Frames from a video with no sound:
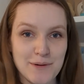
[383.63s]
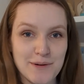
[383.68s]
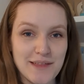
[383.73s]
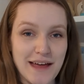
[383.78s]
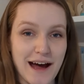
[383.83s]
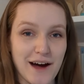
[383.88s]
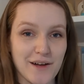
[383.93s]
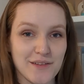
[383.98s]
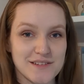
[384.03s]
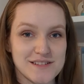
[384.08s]
with
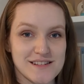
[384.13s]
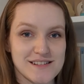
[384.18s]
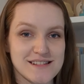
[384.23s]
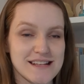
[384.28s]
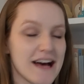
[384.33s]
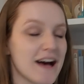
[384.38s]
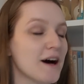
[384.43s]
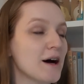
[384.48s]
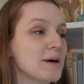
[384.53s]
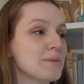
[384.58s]
how this is
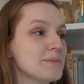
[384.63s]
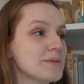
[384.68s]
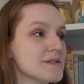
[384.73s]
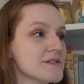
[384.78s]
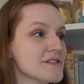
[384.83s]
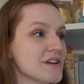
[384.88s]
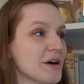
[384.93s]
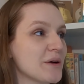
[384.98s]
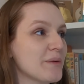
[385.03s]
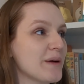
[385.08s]
set up.
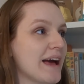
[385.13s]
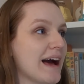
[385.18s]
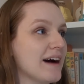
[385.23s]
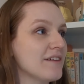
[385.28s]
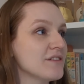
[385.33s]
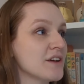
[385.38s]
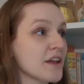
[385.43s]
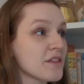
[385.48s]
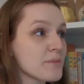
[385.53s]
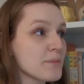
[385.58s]
So we
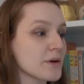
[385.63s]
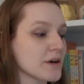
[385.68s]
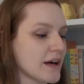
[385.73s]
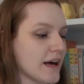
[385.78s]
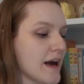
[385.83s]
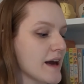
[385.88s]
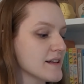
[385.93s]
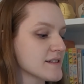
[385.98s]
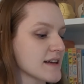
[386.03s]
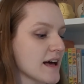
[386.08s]
have another
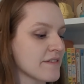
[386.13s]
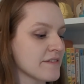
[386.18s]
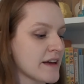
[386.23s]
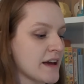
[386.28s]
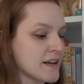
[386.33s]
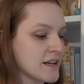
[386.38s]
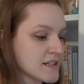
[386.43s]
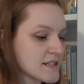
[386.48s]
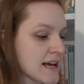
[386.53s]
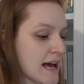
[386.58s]
bookcase and
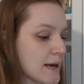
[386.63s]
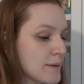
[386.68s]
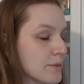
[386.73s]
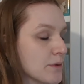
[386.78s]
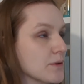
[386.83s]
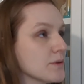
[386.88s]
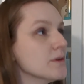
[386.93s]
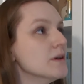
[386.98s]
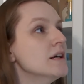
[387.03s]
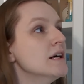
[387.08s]
then a
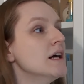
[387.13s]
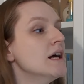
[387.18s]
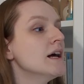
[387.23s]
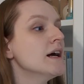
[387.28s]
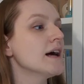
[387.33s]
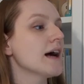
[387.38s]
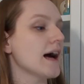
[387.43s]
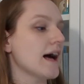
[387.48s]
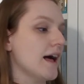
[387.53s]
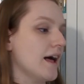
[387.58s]
table,
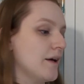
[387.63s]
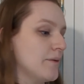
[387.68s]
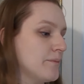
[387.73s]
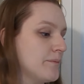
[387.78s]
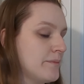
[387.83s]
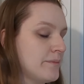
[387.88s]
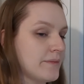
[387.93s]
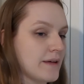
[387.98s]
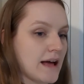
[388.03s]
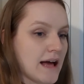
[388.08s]

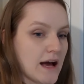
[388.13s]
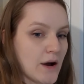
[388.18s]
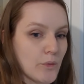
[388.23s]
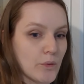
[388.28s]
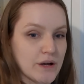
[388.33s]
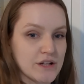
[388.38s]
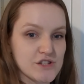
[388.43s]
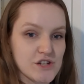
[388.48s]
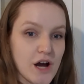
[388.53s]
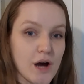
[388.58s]

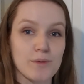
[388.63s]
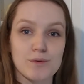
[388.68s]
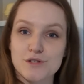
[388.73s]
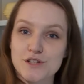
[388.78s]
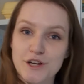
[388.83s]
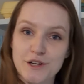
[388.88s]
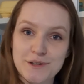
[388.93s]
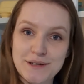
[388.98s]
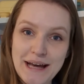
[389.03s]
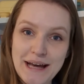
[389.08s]
which I will show you